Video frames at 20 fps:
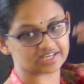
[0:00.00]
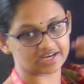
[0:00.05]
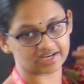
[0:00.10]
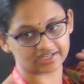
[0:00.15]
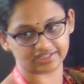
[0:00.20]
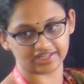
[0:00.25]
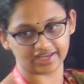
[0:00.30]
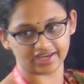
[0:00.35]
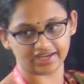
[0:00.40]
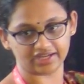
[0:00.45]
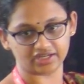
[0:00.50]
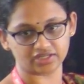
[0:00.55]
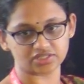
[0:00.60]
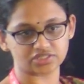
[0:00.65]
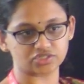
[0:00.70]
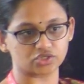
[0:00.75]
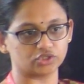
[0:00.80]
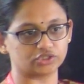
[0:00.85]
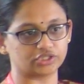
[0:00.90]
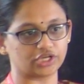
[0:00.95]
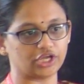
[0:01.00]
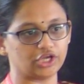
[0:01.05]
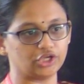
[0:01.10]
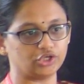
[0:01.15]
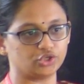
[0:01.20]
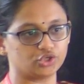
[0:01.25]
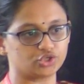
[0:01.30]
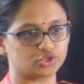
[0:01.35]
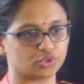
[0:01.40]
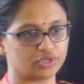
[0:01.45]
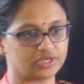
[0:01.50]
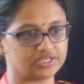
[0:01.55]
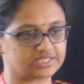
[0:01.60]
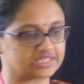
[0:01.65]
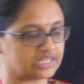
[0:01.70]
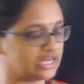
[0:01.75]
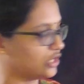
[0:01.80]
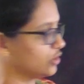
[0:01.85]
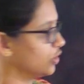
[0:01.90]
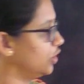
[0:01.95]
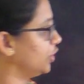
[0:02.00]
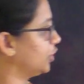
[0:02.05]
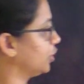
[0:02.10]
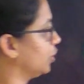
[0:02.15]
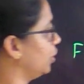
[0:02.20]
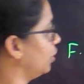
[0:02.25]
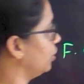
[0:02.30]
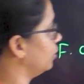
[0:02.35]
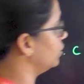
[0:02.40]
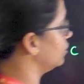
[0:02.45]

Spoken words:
are there. So 3 into 2 is equal to